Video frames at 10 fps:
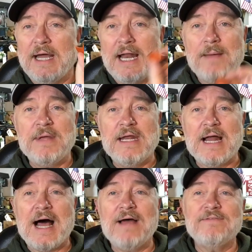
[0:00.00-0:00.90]
And I mean,
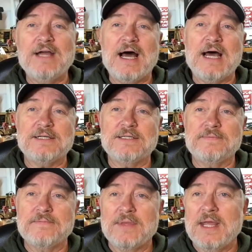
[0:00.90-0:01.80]
I've got,
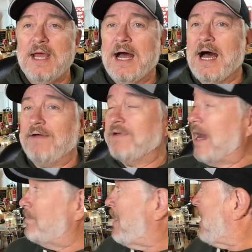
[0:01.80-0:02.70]
I've
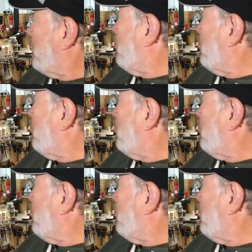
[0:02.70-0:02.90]
got back